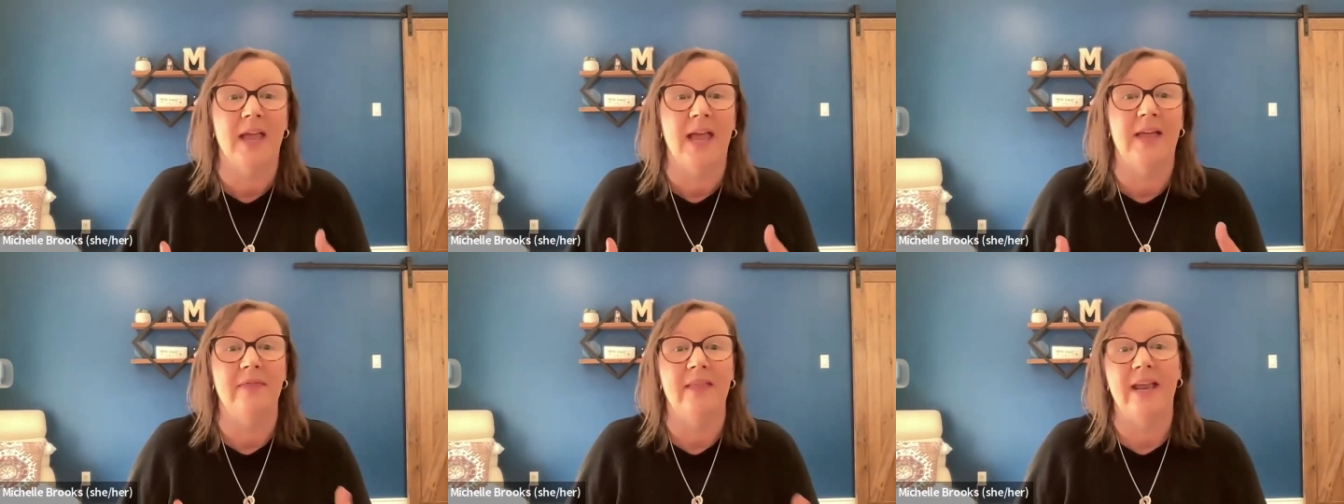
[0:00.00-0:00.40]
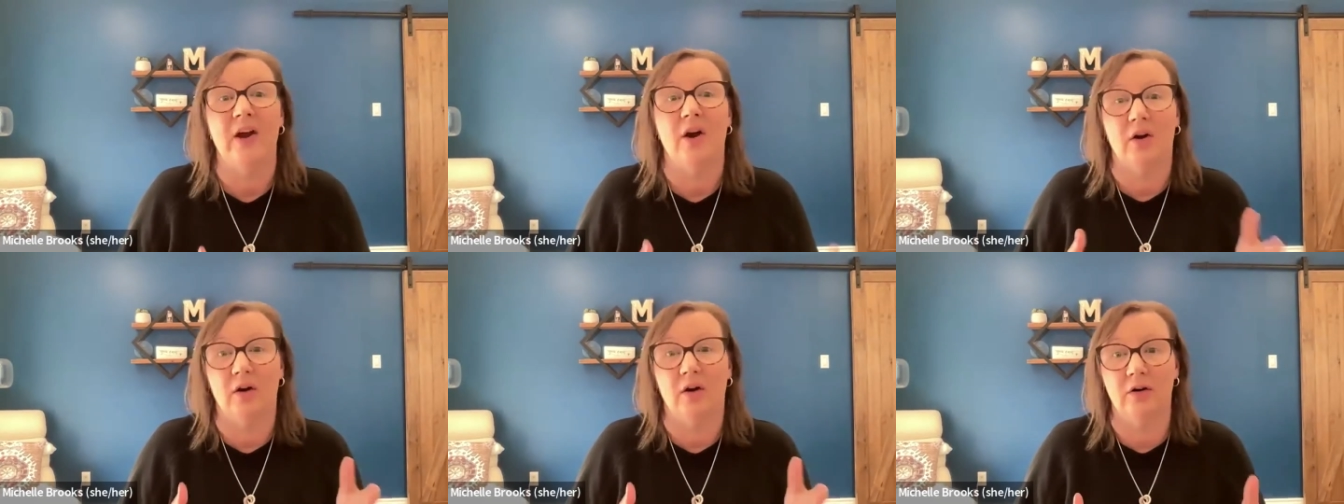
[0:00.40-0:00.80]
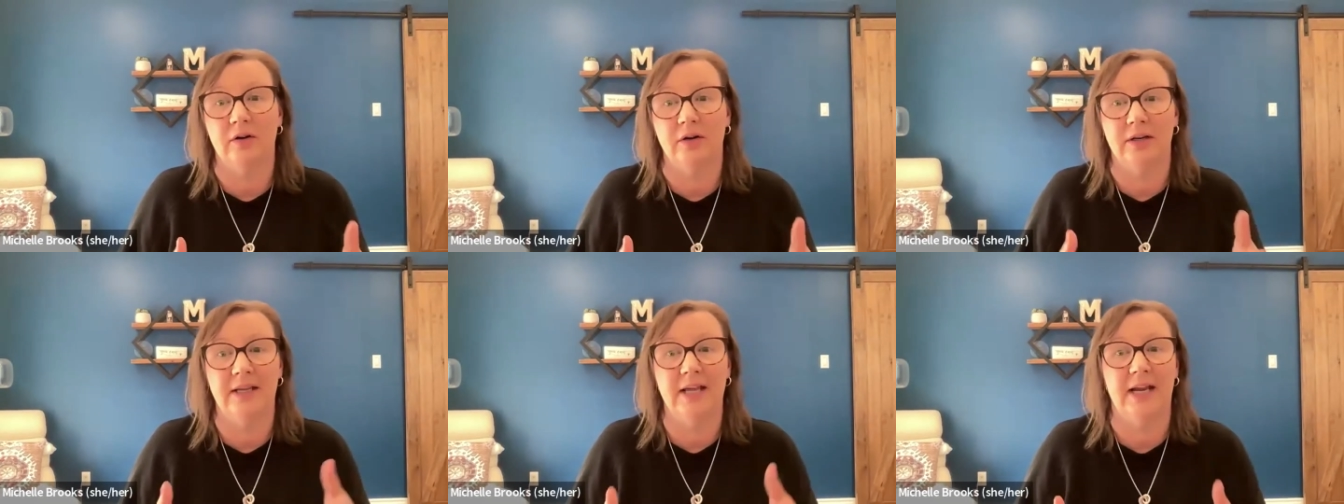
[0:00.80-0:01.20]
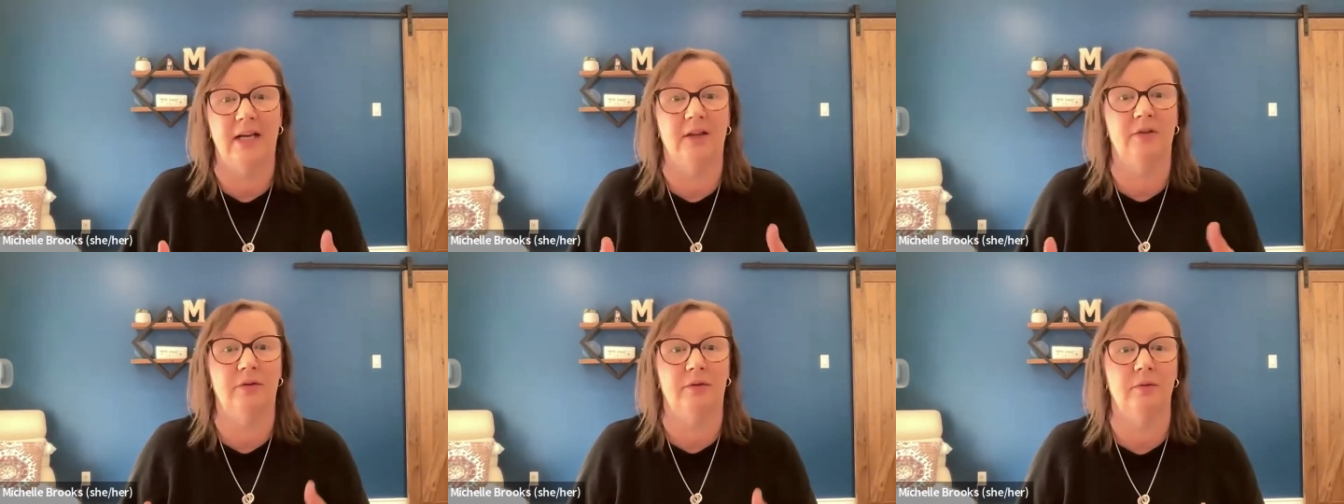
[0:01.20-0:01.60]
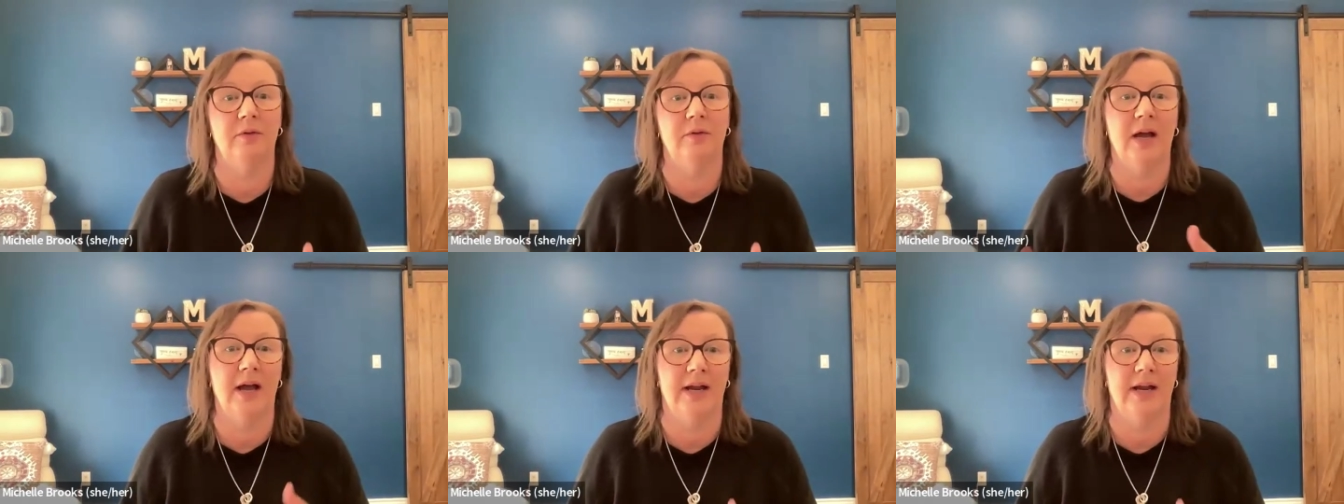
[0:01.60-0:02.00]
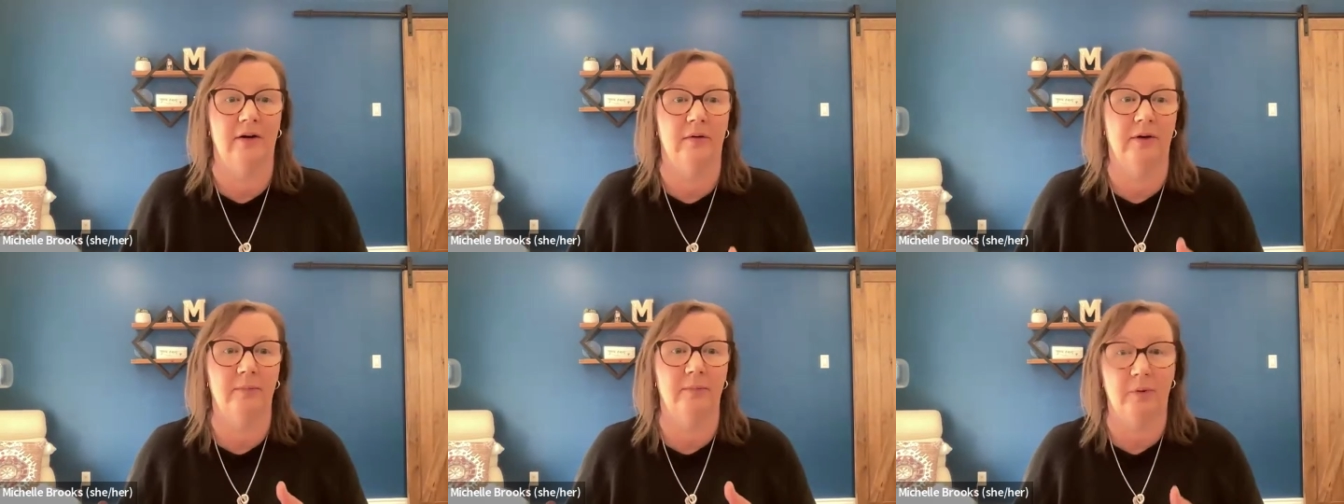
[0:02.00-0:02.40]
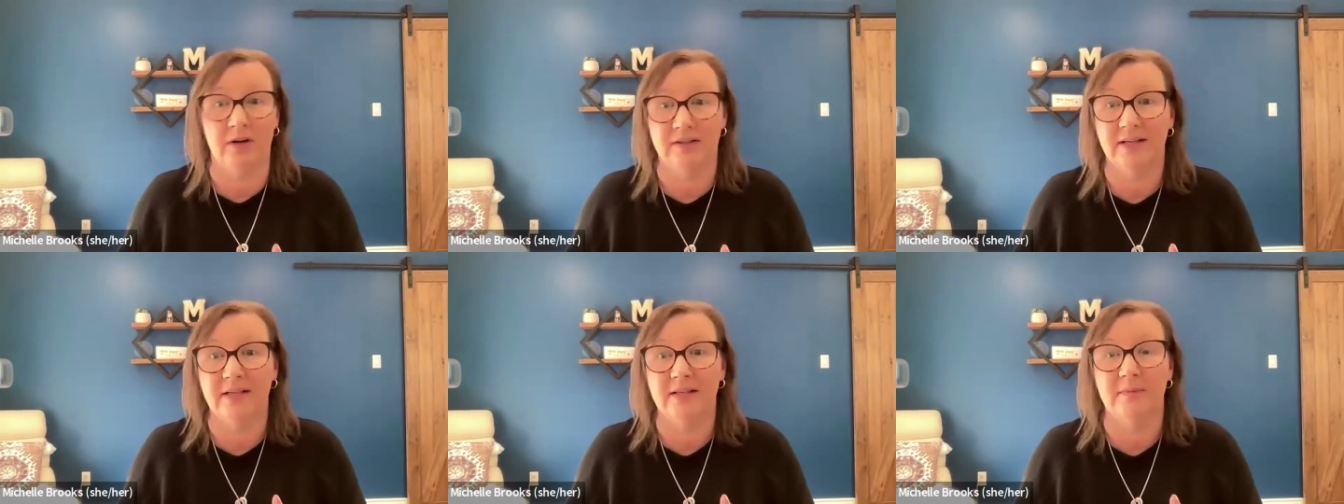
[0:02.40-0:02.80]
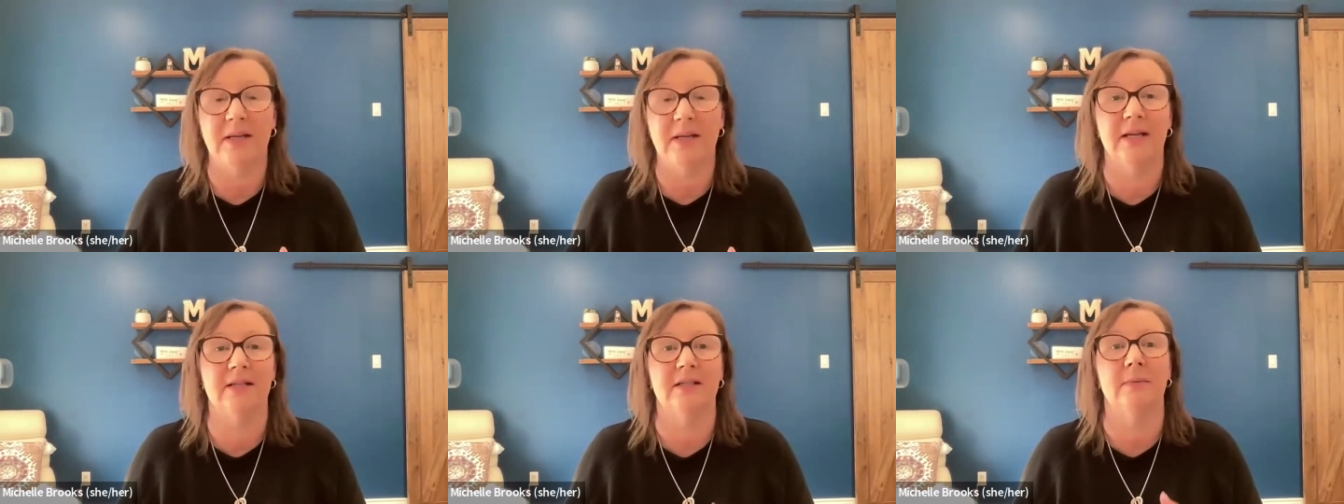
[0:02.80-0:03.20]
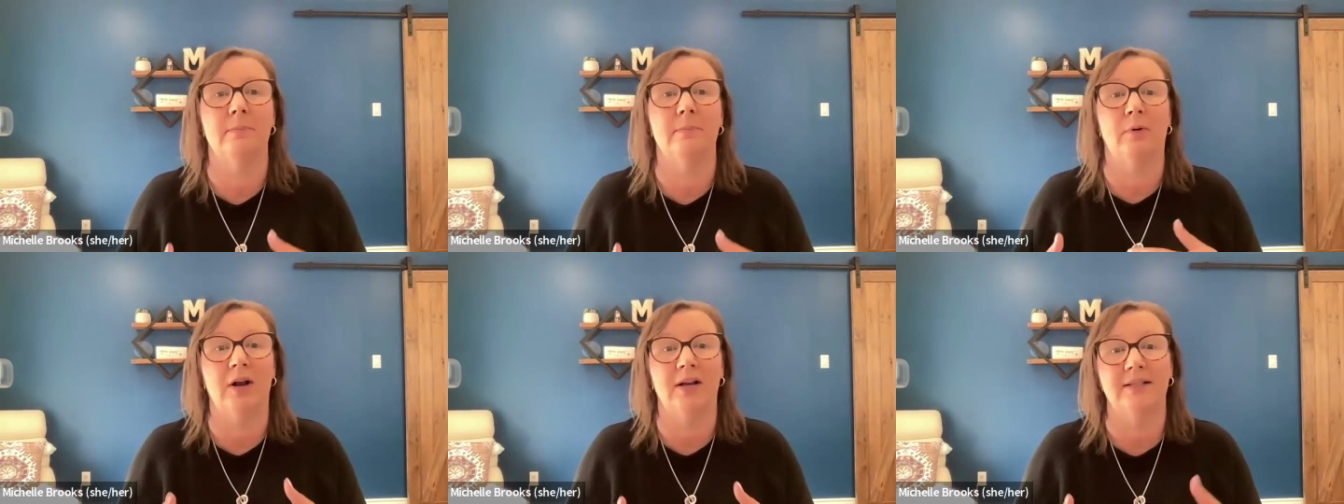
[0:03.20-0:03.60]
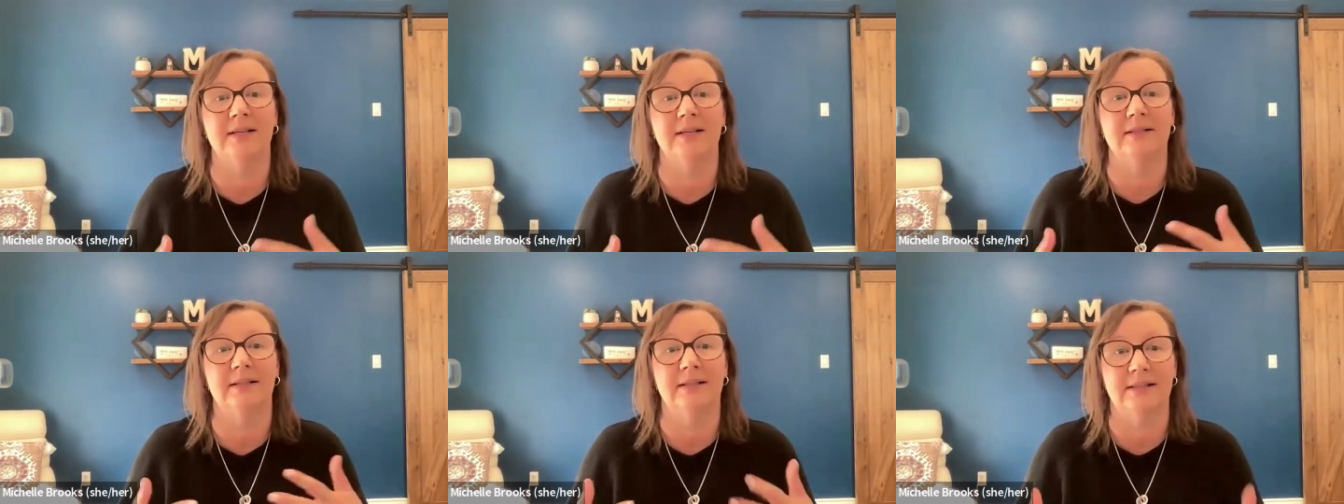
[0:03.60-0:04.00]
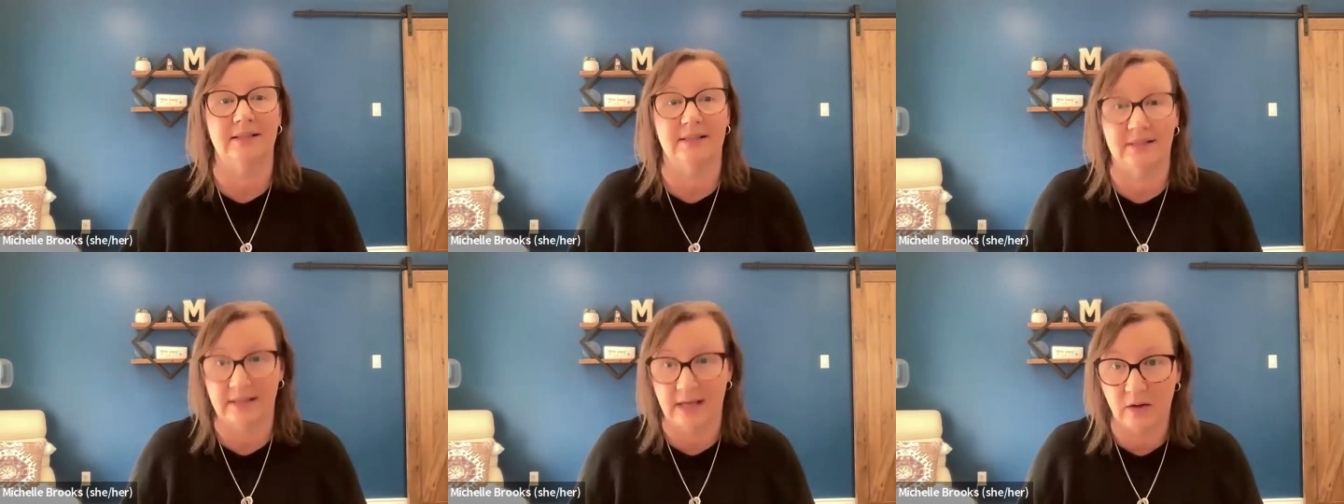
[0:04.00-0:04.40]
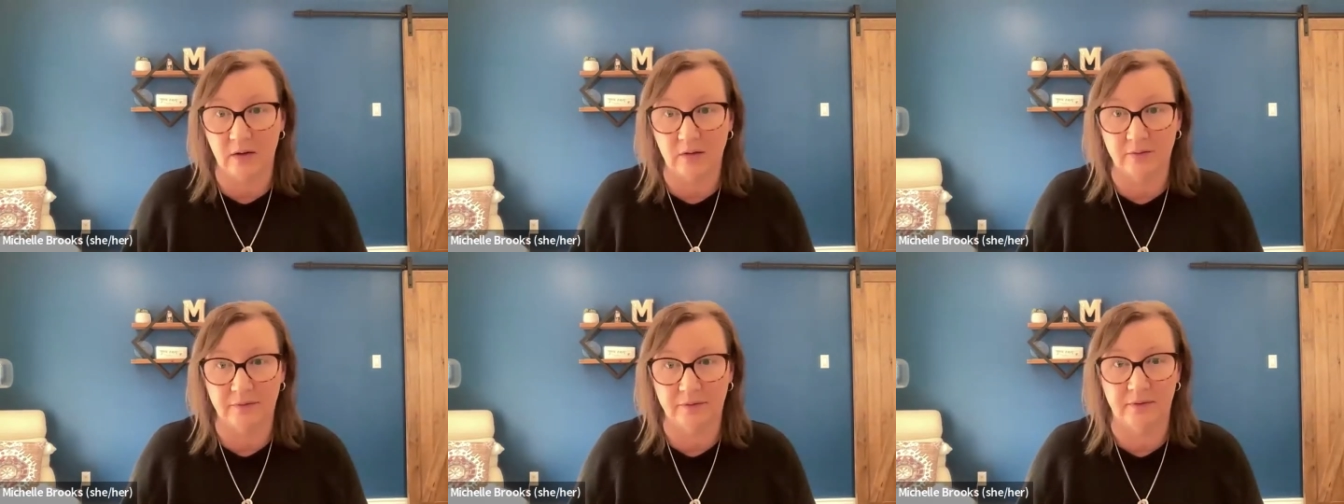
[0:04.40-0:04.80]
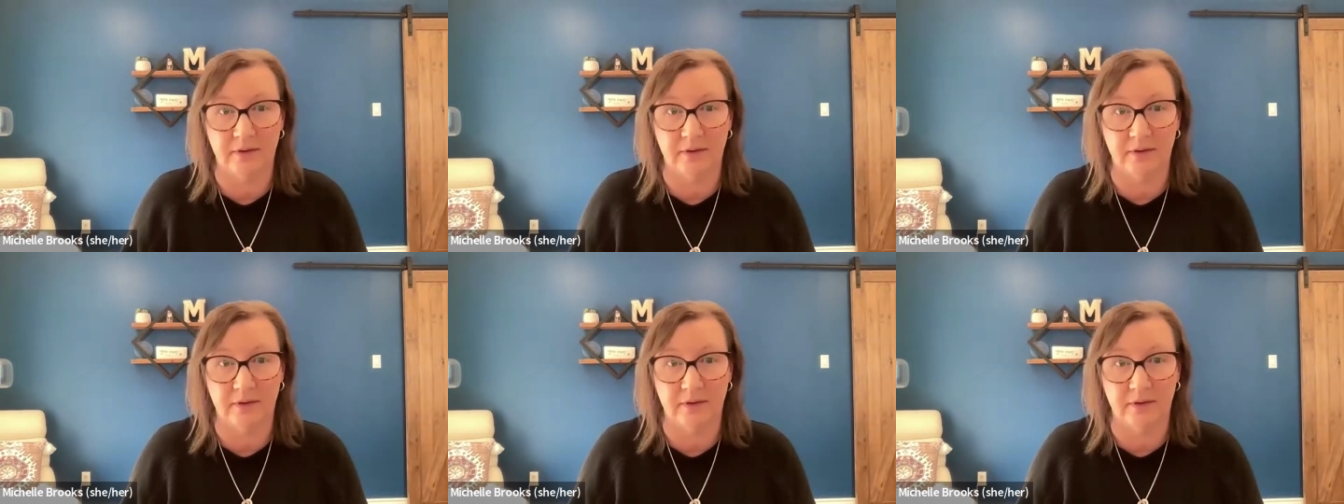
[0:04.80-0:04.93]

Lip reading: and they aren't getting through the hiring process because the process itself,